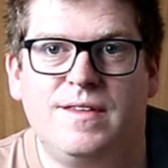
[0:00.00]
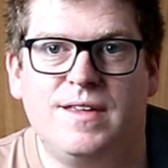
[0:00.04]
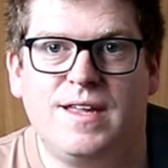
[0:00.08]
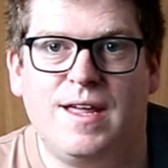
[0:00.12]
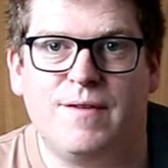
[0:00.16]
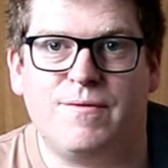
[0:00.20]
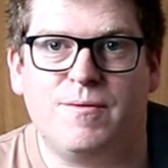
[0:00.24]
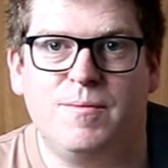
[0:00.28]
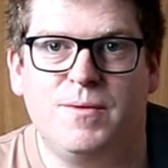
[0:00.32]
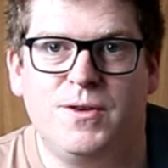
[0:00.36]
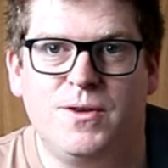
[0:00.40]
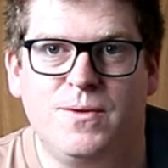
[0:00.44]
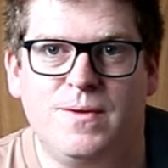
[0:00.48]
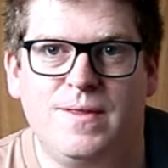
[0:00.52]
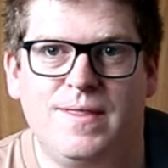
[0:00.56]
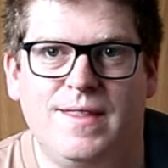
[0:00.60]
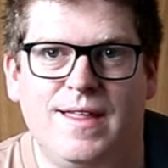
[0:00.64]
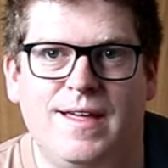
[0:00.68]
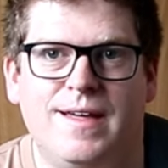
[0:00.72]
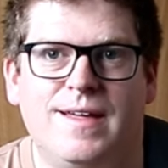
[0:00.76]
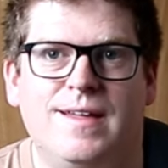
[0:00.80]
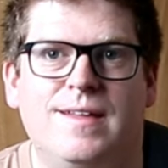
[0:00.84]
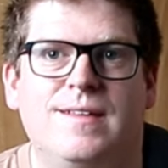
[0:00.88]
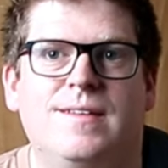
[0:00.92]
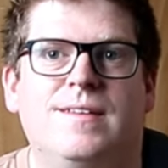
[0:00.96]
get from doing
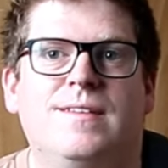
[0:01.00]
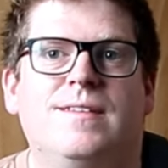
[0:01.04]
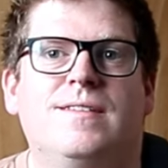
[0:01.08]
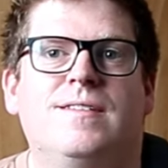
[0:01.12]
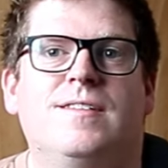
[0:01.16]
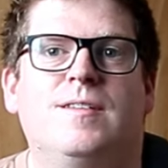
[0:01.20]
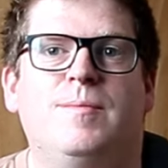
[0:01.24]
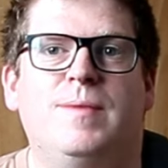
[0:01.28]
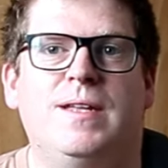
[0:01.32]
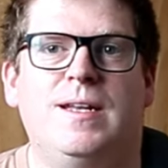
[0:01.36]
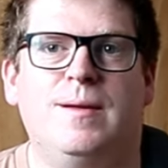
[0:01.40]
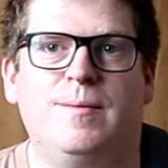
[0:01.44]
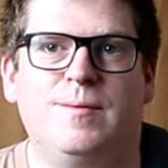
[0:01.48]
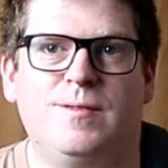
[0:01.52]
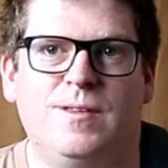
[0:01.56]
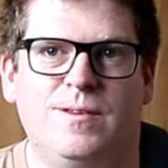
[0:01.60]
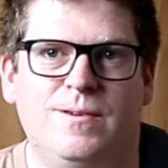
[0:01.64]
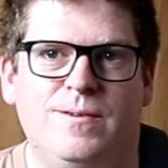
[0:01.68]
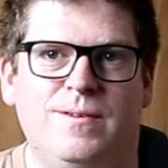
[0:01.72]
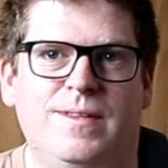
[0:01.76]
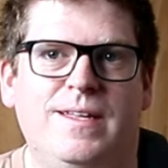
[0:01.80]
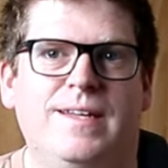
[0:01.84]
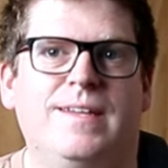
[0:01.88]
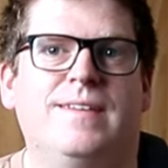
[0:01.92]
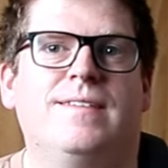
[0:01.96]
that to being able to
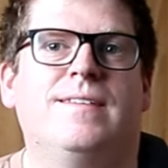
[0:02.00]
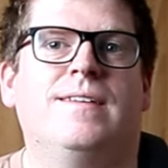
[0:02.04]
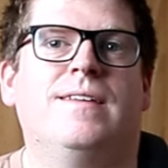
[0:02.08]
do this